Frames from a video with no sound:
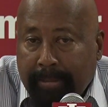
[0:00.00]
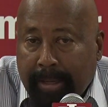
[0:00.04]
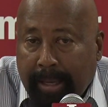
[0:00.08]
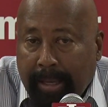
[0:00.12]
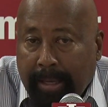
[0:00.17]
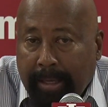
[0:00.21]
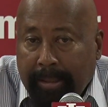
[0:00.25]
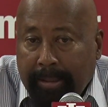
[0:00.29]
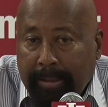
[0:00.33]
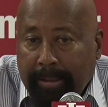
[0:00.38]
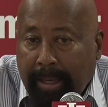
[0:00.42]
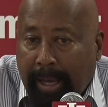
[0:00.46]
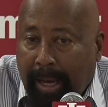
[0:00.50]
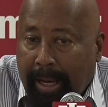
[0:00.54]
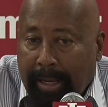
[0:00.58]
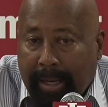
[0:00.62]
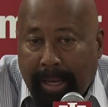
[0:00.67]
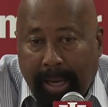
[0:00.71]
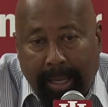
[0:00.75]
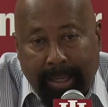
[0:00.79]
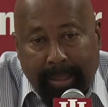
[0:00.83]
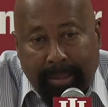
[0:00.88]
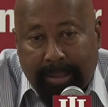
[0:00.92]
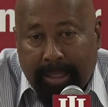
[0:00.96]
and I
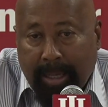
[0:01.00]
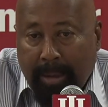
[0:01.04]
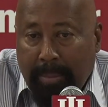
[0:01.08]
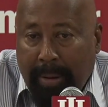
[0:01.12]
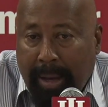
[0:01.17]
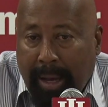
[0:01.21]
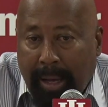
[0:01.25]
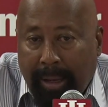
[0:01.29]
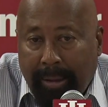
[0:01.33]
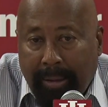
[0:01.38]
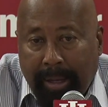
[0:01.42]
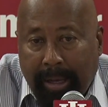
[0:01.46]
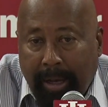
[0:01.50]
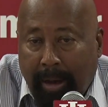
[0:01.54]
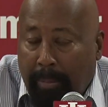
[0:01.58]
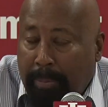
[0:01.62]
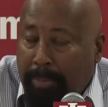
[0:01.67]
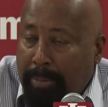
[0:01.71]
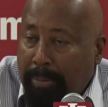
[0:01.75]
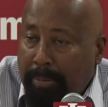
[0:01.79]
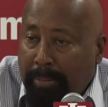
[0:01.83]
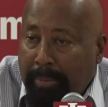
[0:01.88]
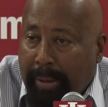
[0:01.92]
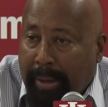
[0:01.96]
gotta somehow
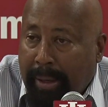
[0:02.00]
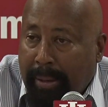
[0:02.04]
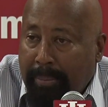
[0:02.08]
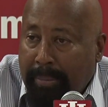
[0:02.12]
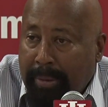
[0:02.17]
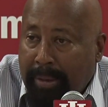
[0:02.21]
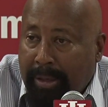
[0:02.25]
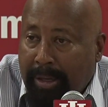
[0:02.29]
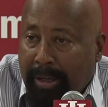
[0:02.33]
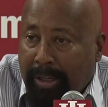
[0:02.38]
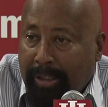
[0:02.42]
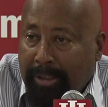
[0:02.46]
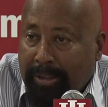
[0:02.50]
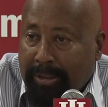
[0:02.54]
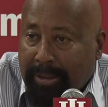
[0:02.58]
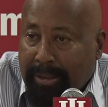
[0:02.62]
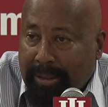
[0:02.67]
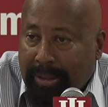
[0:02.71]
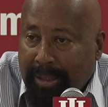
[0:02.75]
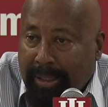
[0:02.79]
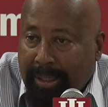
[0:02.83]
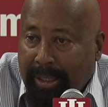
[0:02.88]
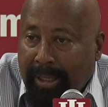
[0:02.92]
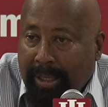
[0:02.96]
help them, man,
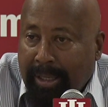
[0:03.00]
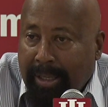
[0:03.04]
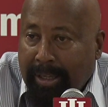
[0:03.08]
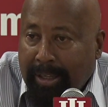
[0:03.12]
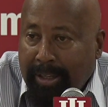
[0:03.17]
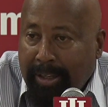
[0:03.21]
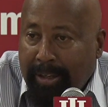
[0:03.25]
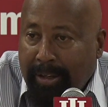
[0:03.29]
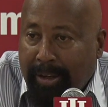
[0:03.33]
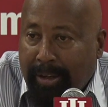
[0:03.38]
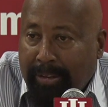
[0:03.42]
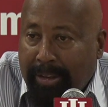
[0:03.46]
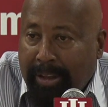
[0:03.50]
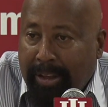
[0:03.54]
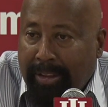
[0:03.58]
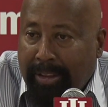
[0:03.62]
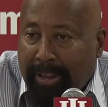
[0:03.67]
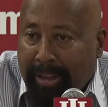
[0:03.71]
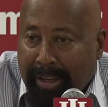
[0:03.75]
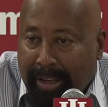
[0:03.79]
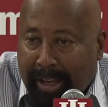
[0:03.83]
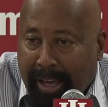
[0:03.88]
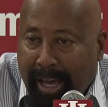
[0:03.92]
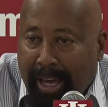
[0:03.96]
because you know they
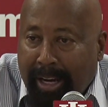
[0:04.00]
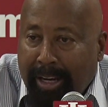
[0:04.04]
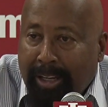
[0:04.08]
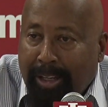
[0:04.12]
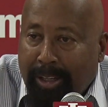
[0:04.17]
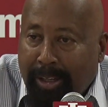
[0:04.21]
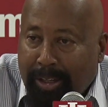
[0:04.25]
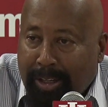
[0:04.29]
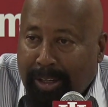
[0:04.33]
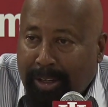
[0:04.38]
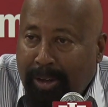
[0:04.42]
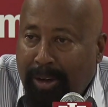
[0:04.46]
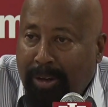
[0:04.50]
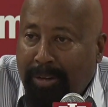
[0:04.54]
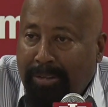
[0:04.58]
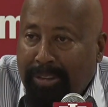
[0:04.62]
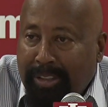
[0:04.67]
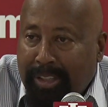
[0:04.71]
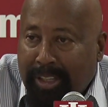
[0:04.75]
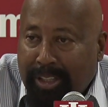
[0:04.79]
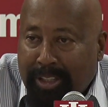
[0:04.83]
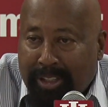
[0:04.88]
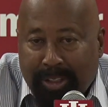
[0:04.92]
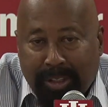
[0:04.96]
they kind of looking over
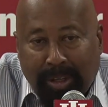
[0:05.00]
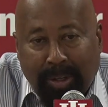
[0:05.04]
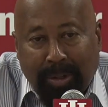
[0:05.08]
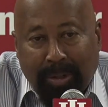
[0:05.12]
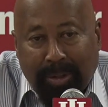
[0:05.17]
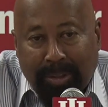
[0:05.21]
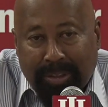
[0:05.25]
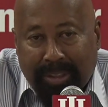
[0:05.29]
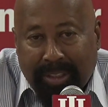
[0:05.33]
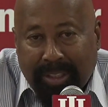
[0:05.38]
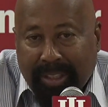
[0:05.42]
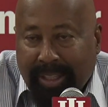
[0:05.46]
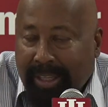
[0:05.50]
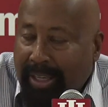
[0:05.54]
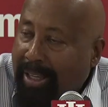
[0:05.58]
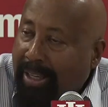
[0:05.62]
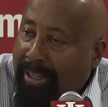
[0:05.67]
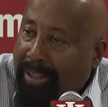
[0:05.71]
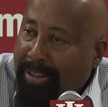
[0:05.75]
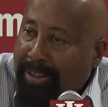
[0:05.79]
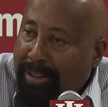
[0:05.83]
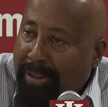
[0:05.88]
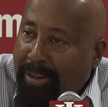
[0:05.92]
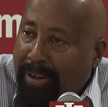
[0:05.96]
their shoulders
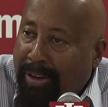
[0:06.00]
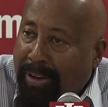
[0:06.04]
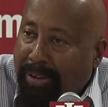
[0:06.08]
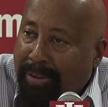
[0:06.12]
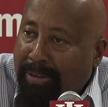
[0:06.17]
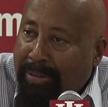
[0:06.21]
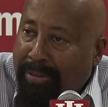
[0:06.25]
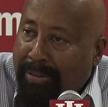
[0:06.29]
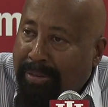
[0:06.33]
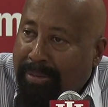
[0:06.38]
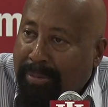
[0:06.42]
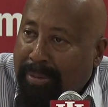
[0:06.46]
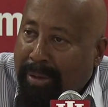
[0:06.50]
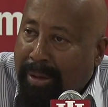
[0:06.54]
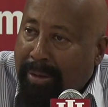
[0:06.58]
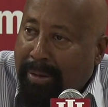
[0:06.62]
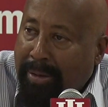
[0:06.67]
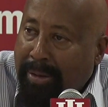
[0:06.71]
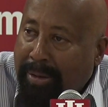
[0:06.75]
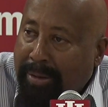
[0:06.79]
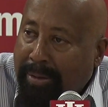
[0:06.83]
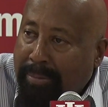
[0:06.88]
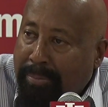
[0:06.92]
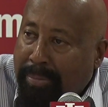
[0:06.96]
again, you know, uh,
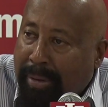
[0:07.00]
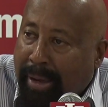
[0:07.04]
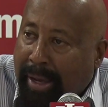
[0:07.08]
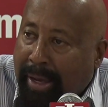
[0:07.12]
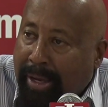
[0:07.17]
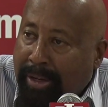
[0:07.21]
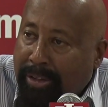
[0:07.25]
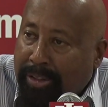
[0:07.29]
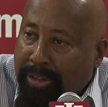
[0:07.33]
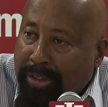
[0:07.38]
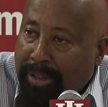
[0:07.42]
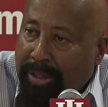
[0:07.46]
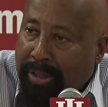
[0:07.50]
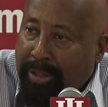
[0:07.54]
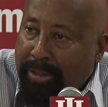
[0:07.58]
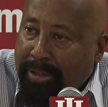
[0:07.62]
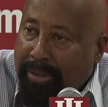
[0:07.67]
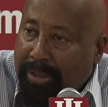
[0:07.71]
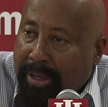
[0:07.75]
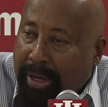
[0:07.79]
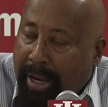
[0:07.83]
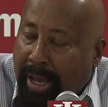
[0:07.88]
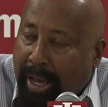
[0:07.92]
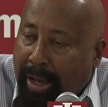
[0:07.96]
in past
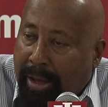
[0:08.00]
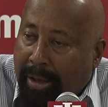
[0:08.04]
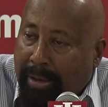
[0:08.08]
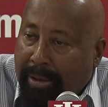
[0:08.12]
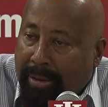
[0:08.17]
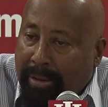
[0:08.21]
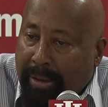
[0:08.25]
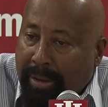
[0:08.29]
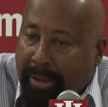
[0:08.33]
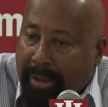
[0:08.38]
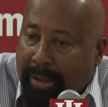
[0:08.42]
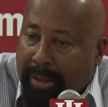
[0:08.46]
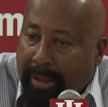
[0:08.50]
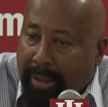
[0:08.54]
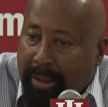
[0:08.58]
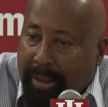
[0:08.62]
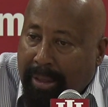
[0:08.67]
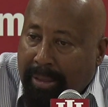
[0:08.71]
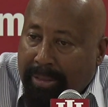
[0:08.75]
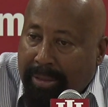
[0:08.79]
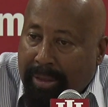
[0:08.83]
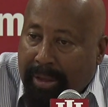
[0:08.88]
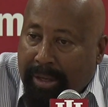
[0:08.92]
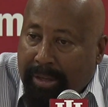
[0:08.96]
years and how
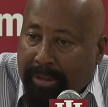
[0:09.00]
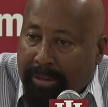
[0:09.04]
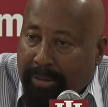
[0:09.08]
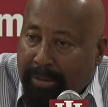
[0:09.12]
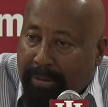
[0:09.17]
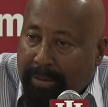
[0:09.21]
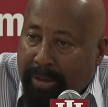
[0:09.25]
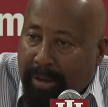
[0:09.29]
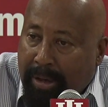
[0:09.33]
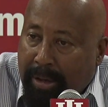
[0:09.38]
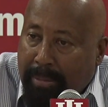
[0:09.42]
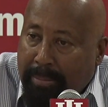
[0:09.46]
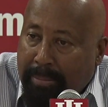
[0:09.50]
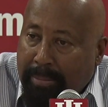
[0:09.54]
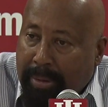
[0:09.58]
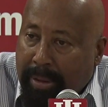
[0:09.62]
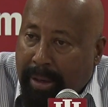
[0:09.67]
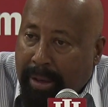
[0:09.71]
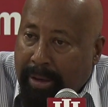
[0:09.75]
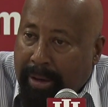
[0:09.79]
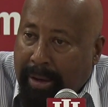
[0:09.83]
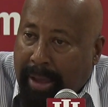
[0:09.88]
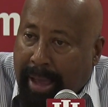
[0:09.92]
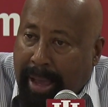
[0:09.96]
things have come
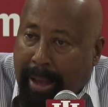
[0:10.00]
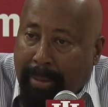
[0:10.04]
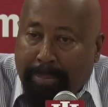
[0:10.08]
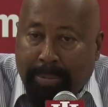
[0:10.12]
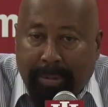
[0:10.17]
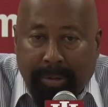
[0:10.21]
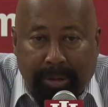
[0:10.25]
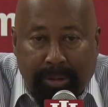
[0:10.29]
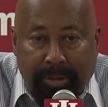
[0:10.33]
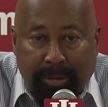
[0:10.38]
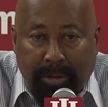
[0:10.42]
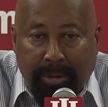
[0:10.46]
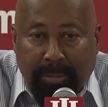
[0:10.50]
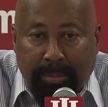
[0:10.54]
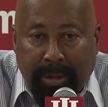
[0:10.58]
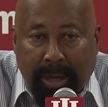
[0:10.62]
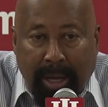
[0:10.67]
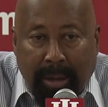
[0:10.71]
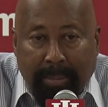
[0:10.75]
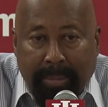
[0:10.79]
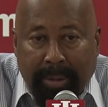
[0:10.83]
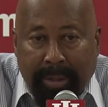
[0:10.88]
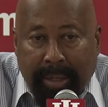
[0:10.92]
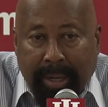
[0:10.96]
and uh, happened to them
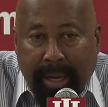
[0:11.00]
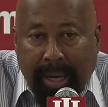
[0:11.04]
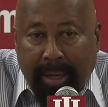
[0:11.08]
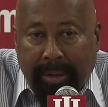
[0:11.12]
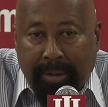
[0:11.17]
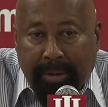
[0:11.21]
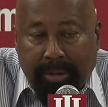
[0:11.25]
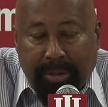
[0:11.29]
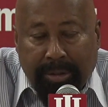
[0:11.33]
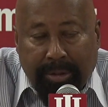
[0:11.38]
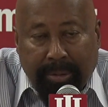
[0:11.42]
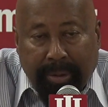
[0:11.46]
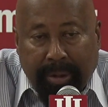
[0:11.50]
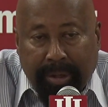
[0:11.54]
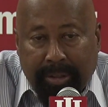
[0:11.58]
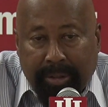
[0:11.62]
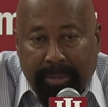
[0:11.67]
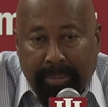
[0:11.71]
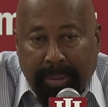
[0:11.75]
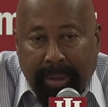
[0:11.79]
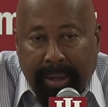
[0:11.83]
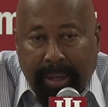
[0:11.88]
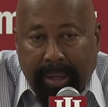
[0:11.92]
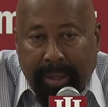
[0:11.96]
coming down the
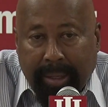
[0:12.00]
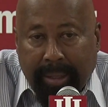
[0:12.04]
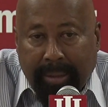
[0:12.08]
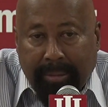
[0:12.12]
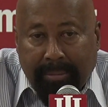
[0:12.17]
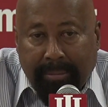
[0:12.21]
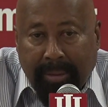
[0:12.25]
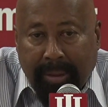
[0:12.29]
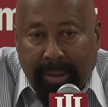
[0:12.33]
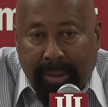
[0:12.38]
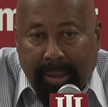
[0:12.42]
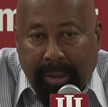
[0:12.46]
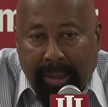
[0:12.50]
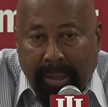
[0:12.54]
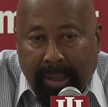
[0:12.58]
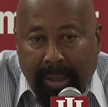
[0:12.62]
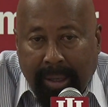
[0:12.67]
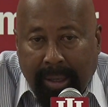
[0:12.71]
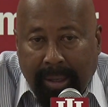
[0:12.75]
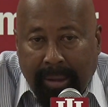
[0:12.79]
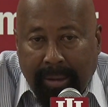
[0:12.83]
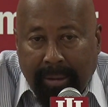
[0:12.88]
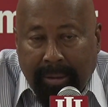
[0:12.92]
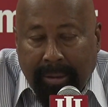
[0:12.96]
stretch, man. And
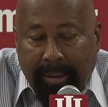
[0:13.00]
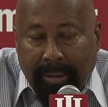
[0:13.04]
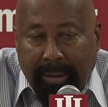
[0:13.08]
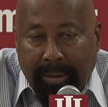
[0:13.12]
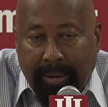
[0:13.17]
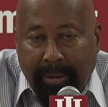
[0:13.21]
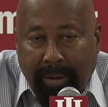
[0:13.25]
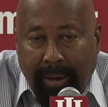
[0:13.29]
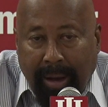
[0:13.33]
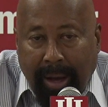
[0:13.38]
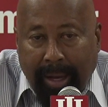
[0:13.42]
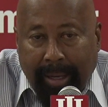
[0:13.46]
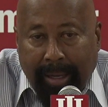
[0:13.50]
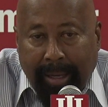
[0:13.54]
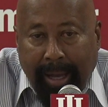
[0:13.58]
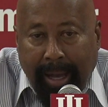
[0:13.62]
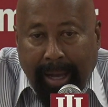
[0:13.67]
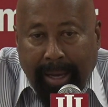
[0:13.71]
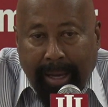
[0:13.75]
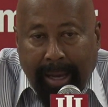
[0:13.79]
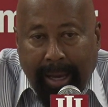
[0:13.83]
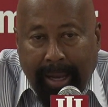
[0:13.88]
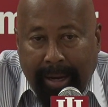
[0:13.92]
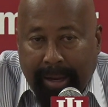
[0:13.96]
you know, I
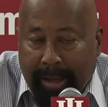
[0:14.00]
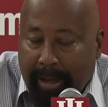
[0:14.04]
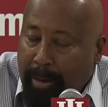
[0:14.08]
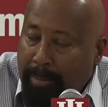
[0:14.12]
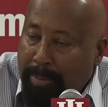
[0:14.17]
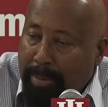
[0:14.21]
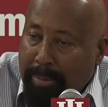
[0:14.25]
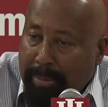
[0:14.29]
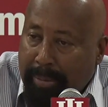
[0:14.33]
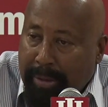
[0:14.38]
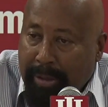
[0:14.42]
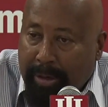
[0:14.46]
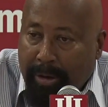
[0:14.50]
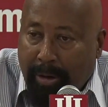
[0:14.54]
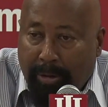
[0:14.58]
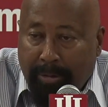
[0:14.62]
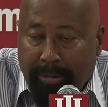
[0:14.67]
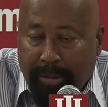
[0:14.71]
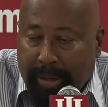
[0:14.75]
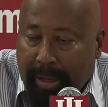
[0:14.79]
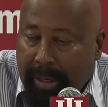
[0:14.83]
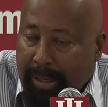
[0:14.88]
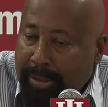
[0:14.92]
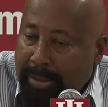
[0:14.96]
I gotta help them get
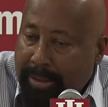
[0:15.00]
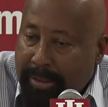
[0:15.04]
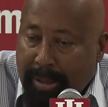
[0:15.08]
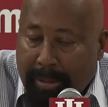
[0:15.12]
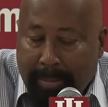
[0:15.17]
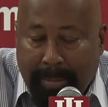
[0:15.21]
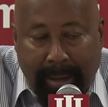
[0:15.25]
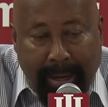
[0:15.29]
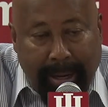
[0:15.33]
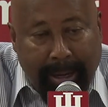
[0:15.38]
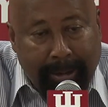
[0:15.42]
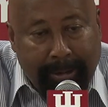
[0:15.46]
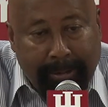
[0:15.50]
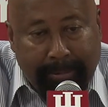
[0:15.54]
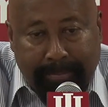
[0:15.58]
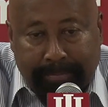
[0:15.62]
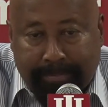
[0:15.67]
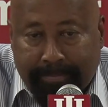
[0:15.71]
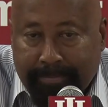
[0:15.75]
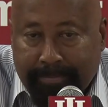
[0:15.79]
over that somehow.